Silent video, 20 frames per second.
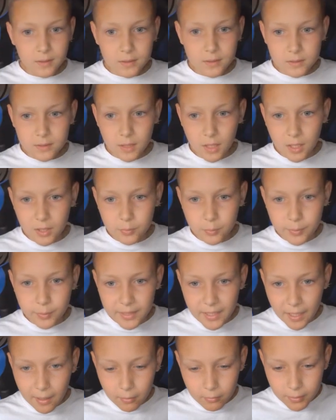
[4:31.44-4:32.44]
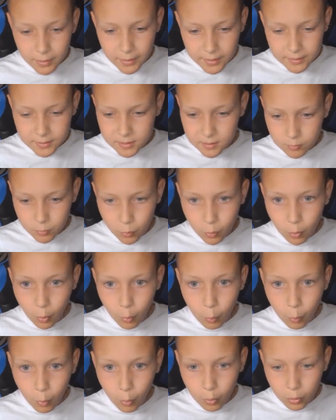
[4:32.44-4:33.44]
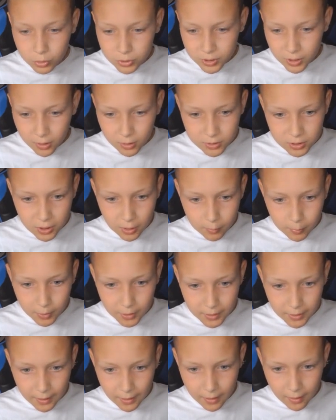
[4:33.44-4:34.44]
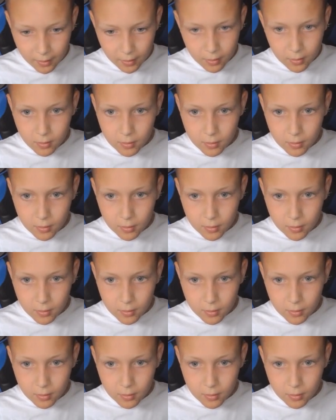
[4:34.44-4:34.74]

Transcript: So guys, we now need some more water. So I'm gonna get